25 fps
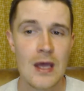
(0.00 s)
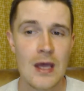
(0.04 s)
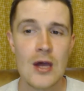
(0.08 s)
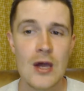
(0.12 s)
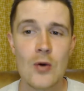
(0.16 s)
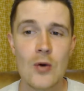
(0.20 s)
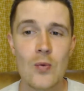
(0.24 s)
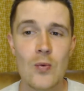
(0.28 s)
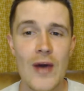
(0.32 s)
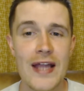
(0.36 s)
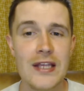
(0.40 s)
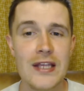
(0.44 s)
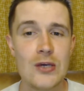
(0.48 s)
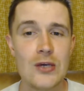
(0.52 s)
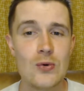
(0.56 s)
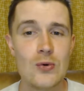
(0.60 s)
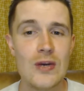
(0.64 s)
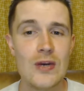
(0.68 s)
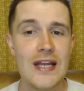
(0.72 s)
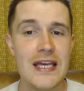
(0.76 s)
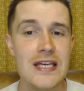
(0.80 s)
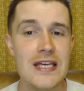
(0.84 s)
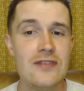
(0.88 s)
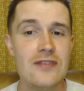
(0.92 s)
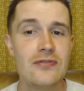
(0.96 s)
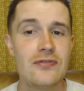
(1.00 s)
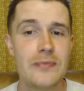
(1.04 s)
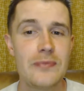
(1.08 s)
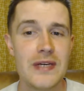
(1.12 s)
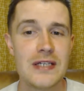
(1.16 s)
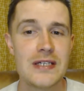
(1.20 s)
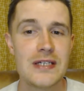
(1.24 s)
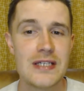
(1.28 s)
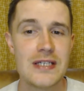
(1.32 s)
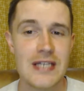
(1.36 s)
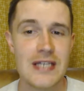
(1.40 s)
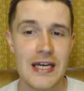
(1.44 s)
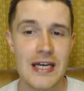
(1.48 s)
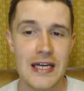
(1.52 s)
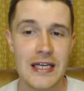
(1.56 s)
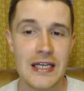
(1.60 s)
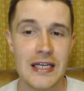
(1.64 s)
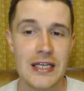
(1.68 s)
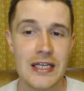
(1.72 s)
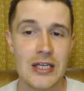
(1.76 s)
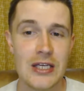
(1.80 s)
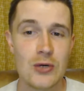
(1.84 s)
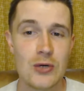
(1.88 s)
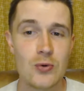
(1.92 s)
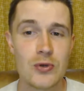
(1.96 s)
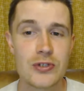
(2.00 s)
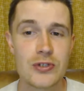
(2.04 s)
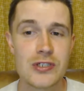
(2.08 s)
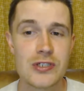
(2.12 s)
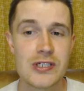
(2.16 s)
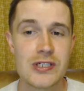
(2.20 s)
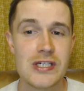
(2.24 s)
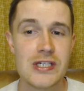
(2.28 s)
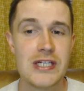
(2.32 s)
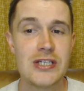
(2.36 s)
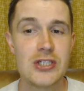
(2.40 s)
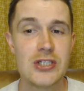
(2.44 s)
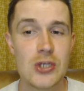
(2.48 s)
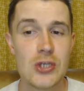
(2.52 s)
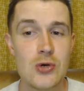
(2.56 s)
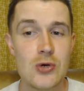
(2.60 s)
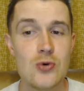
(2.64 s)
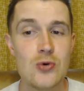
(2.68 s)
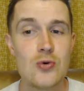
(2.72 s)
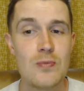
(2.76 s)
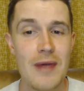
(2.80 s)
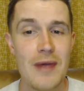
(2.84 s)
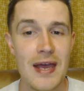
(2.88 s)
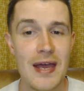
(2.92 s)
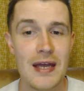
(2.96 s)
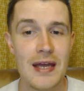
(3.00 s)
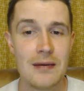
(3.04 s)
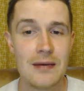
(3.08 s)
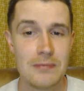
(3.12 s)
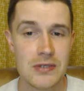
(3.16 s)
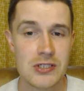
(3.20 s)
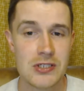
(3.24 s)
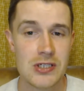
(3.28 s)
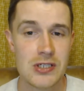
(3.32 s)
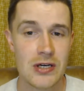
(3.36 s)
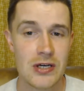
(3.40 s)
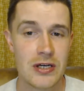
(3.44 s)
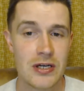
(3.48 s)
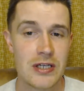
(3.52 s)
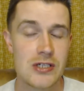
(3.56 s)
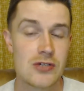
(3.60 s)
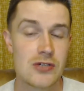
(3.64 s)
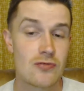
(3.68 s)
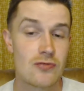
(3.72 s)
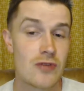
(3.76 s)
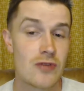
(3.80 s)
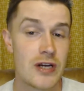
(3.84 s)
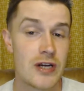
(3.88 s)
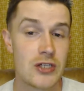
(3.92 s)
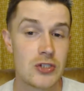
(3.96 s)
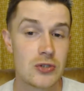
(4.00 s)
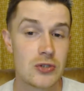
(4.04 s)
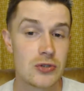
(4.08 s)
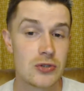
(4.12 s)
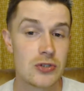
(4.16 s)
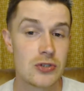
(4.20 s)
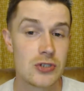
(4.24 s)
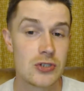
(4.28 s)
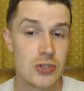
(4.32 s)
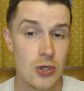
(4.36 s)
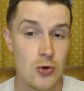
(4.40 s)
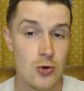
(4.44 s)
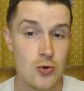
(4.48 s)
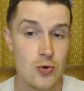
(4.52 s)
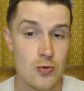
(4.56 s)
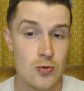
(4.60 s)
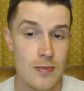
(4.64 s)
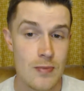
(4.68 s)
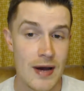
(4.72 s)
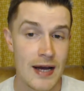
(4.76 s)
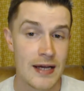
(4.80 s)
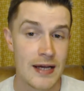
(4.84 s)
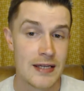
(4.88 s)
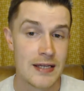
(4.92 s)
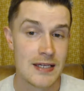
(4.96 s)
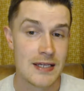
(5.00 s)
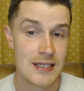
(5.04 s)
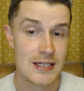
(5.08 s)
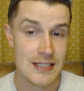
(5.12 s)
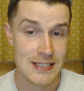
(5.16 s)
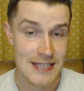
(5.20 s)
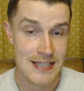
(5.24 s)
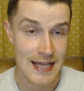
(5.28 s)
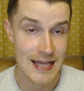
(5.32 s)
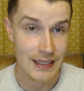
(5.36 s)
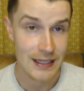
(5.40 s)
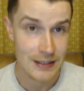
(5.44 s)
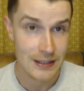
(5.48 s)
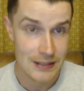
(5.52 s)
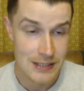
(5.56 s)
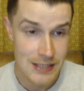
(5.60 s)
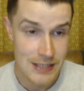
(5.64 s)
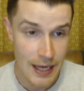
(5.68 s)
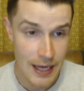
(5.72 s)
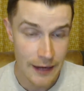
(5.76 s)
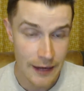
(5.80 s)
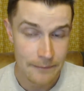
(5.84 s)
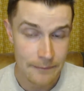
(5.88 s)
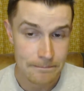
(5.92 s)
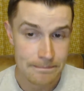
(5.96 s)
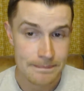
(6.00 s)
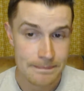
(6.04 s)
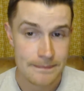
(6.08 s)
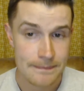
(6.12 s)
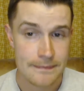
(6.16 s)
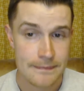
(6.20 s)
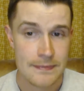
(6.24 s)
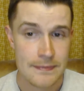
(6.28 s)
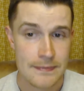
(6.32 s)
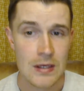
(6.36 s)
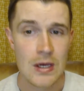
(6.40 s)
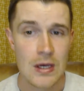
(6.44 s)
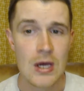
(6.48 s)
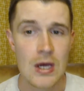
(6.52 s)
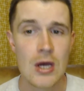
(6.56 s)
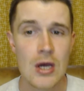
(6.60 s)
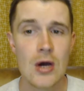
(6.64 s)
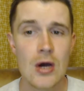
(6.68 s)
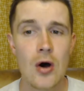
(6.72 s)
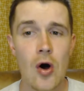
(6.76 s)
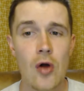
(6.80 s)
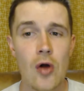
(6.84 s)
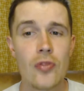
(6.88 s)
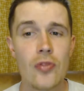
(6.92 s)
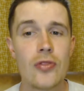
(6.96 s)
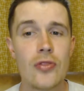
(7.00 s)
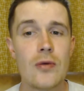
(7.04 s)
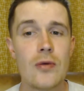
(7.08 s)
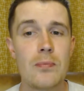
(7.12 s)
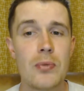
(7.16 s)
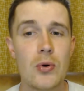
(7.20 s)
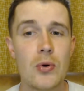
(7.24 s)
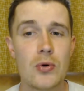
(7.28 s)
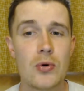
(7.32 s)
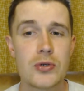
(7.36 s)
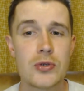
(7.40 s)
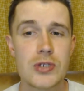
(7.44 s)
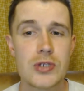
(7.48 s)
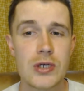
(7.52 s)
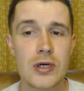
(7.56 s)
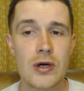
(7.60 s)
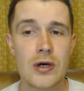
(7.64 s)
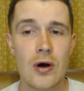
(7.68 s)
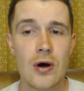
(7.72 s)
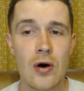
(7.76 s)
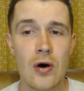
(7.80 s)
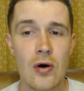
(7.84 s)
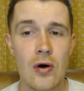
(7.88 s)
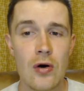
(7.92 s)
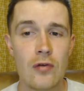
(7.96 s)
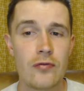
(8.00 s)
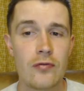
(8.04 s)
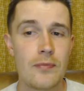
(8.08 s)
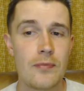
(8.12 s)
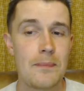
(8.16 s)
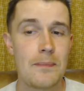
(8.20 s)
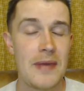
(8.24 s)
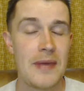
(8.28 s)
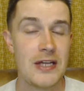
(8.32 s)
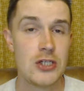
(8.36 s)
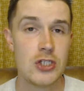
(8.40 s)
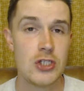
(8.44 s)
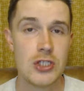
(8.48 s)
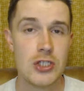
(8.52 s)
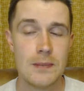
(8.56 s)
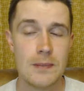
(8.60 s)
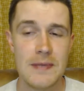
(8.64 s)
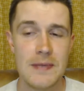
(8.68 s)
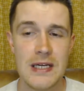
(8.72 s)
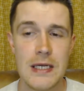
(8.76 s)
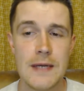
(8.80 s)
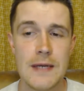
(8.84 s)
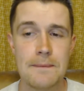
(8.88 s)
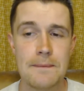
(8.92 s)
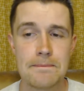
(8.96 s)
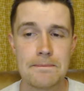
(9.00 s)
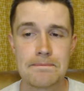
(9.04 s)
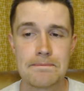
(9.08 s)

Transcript: When you leave me today, you will see 2 men besides Rachel's tomb at Zelzah, on the border of Benjamin.